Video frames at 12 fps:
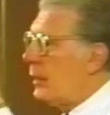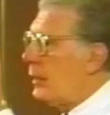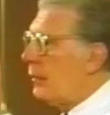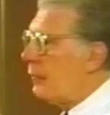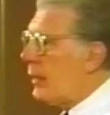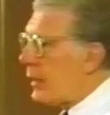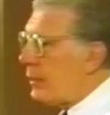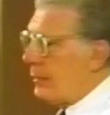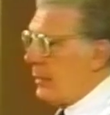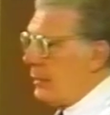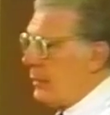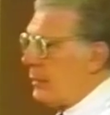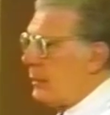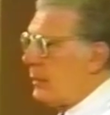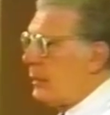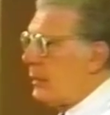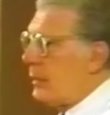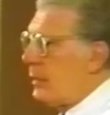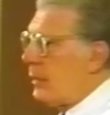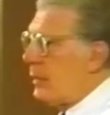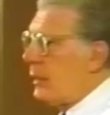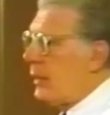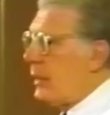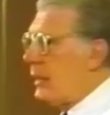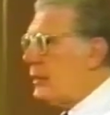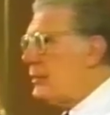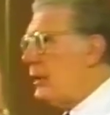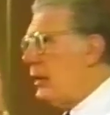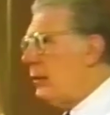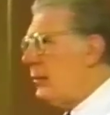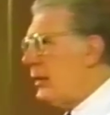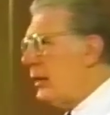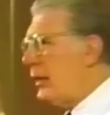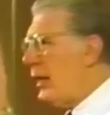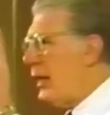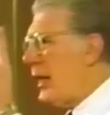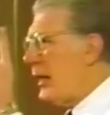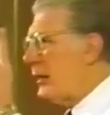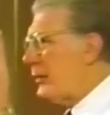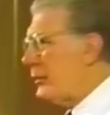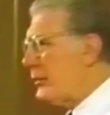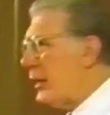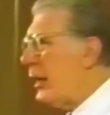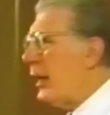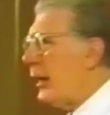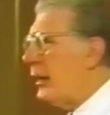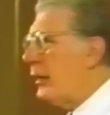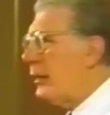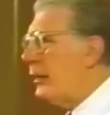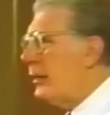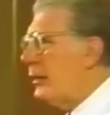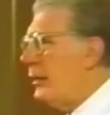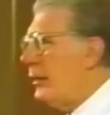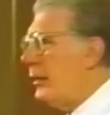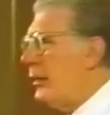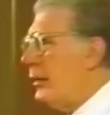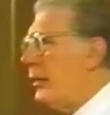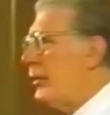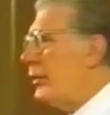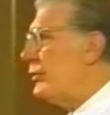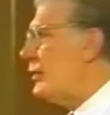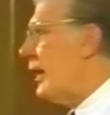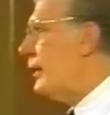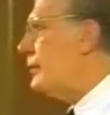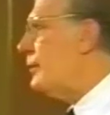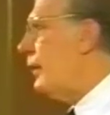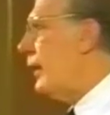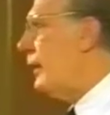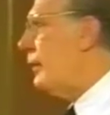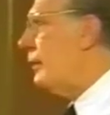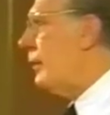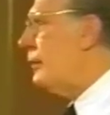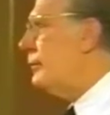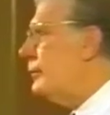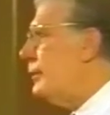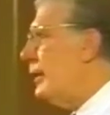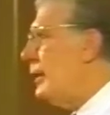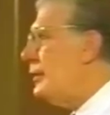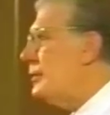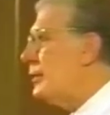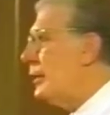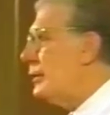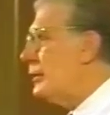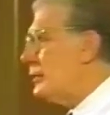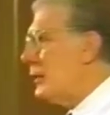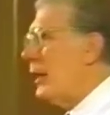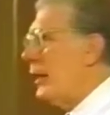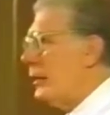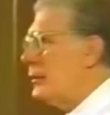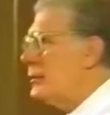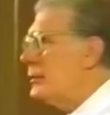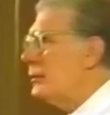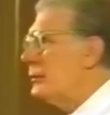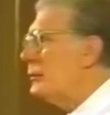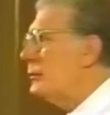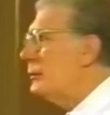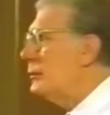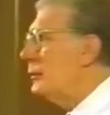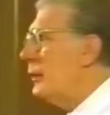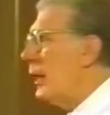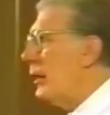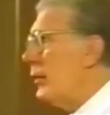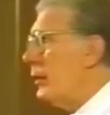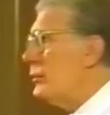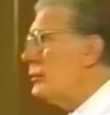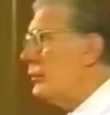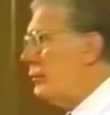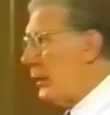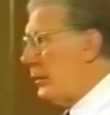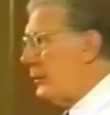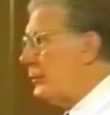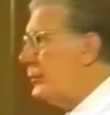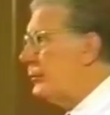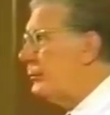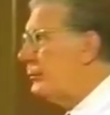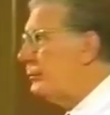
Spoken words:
Development is the ability and desire to satisfy your own needs and desires and those of others.